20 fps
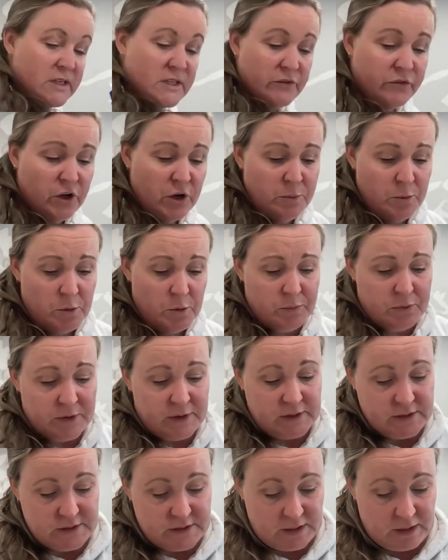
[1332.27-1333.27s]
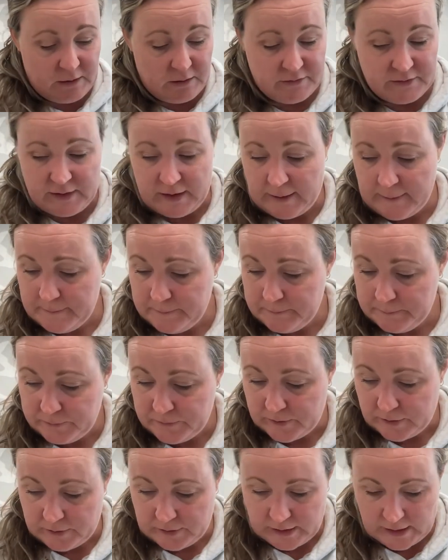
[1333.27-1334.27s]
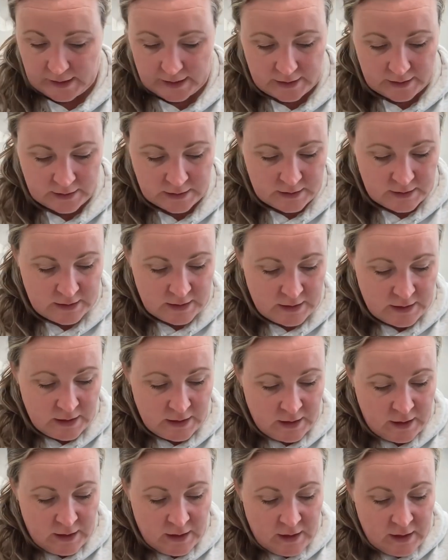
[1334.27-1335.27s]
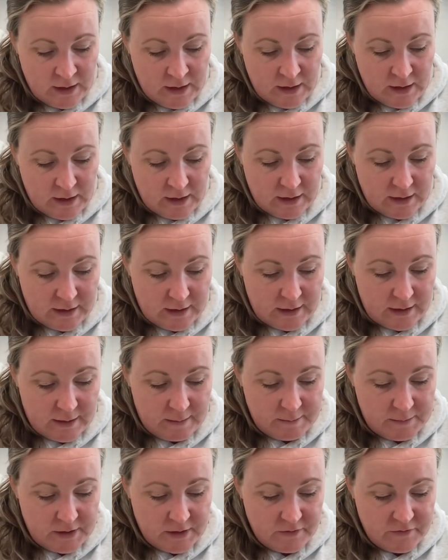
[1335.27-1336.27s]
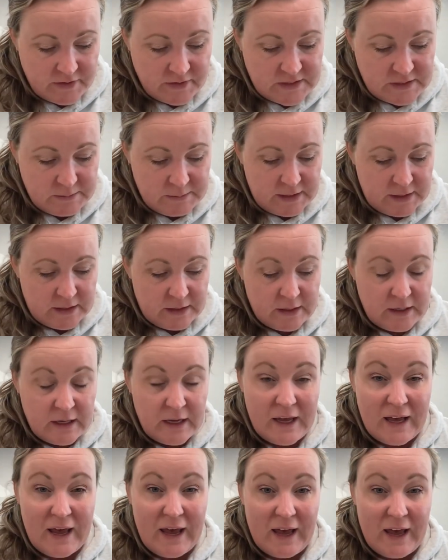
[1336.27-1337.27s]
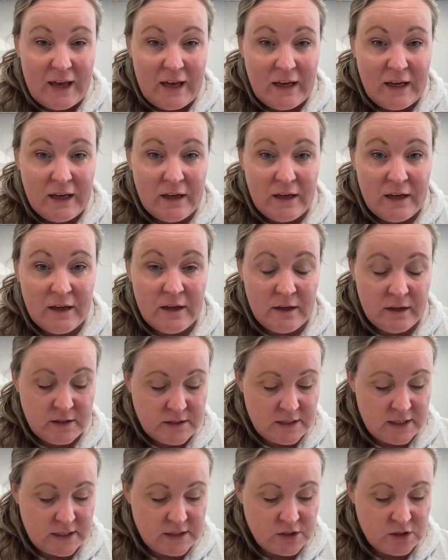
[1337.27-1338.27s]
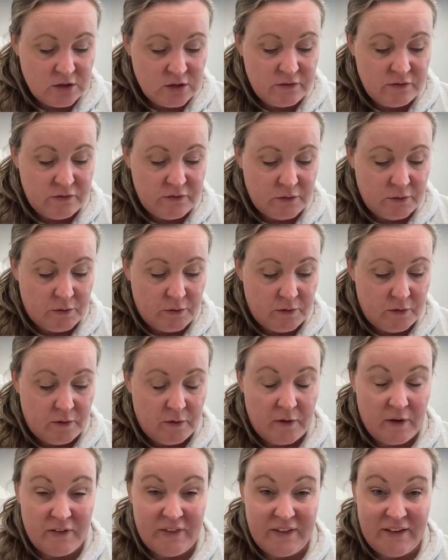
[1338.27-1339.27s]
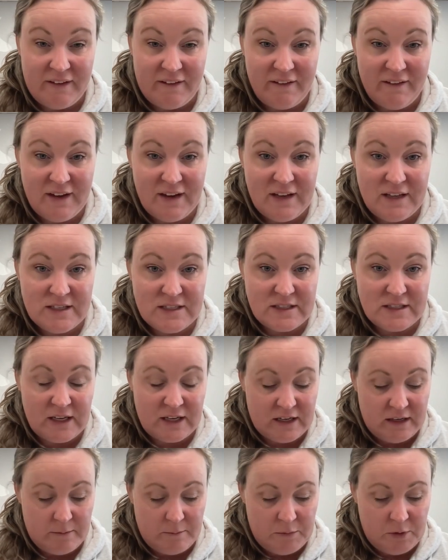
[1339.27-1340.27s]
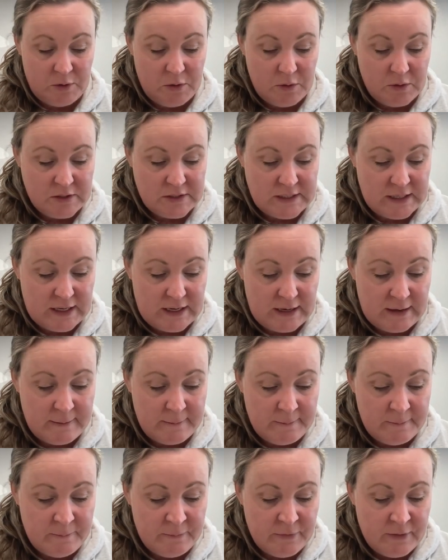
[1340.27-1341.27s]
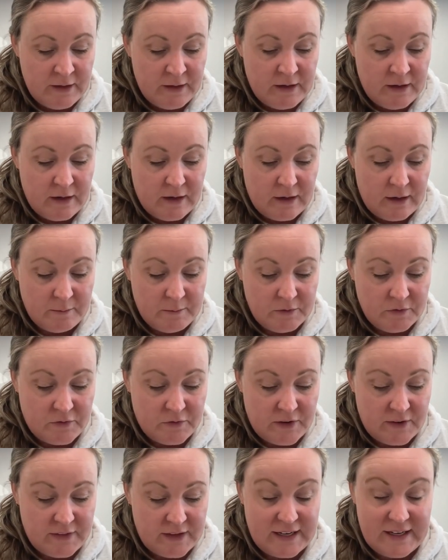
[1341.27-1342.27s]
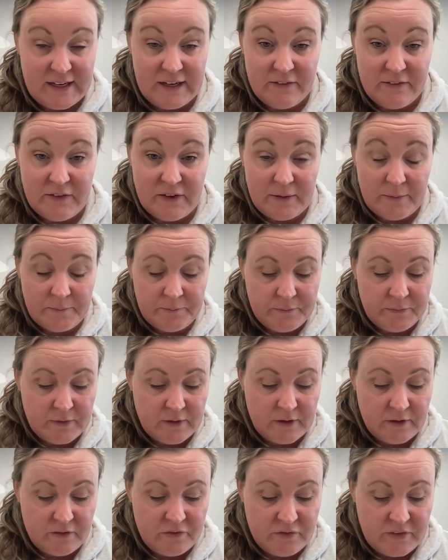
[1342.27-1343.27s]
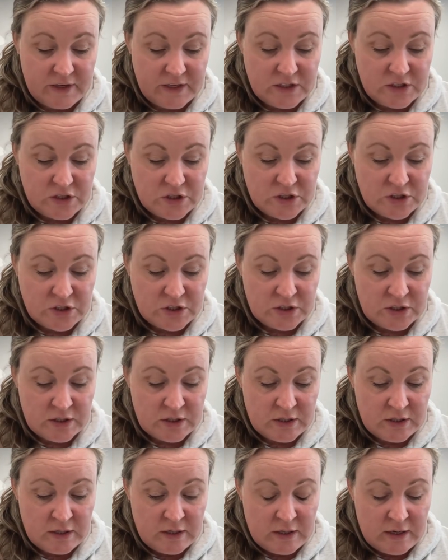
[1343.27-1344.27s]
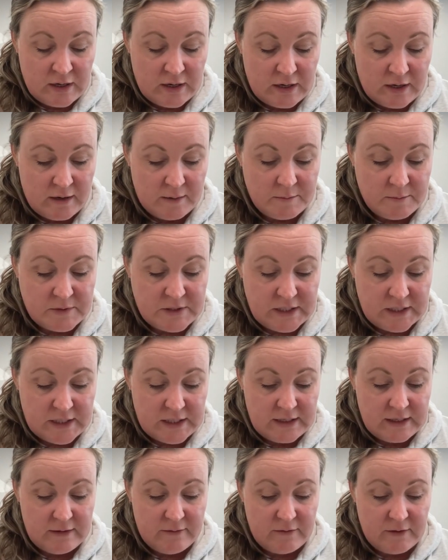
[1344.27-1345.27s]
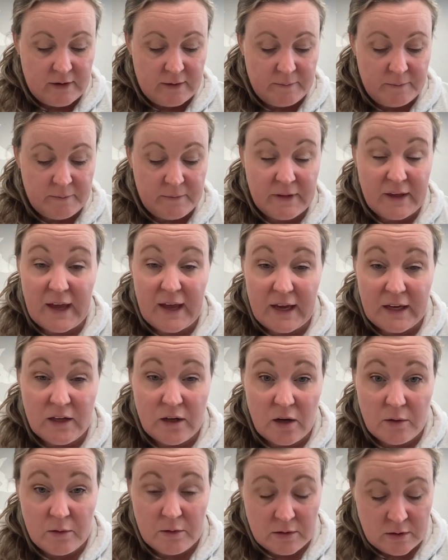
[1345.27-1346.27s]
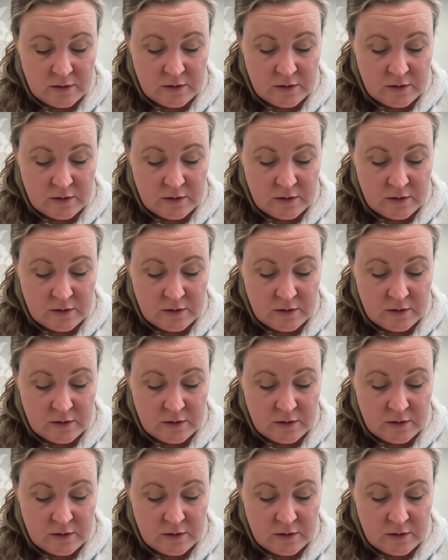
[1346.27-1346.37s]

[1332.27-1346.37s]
a few more products to go over there. Okay. Vitamin A, so that's good for the eyes and immunity. You'll find that in liver, fish, chicken liver, egg yolk,